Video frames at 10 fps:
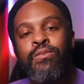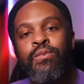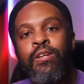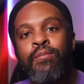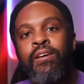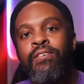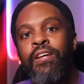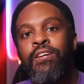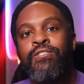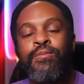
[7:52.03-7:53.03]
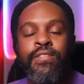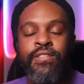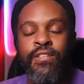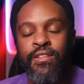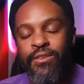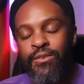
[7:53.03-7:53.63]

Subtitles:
What about LGBTQ?